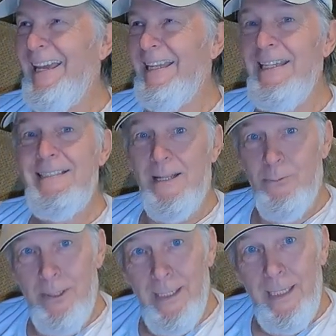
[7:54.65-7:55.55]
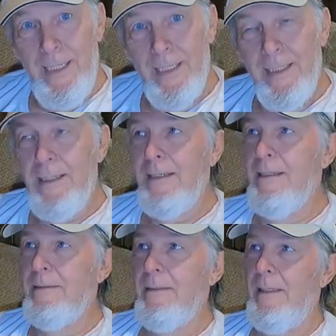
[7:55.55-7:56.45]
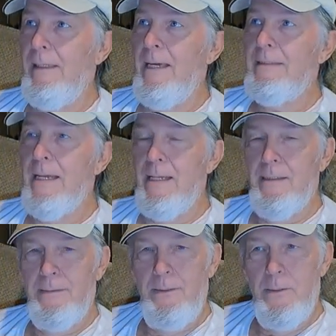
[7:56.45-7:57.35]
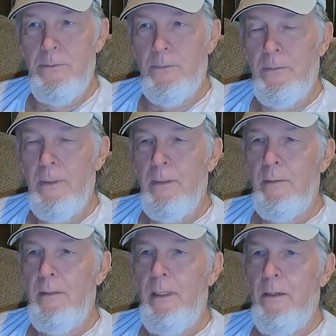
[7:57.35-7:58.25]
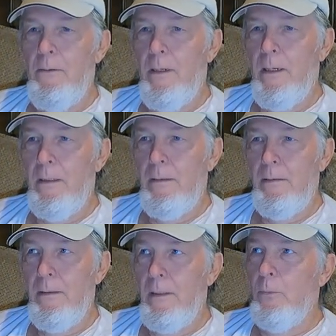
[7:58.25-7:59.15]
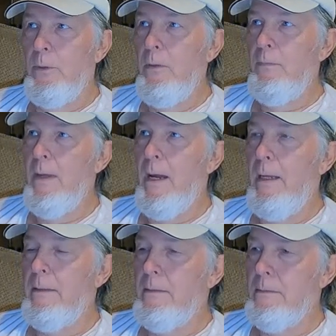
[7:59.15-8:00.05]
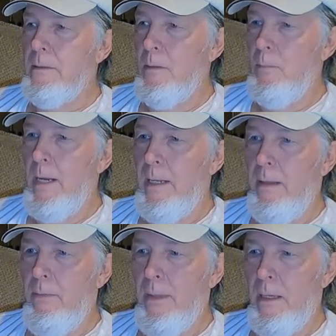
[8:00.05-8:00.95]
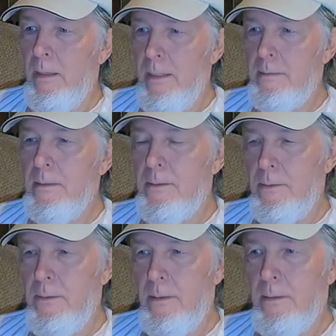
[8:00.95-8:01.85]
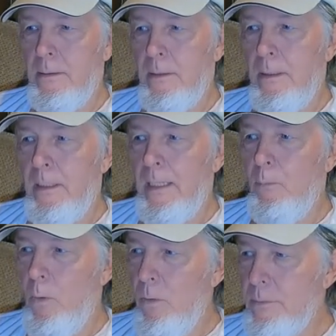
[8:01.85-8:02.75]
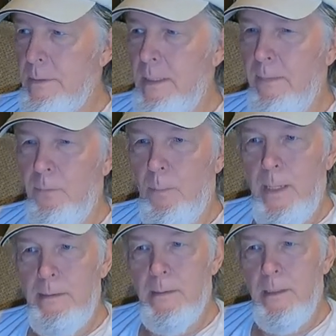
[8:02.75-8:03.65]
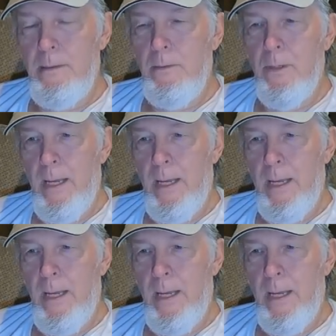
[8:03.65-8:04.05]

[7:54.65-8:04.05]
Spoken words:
And he said, really? Because that's kind of unusual. When you've got somebody that'll listen to you and wants the information that you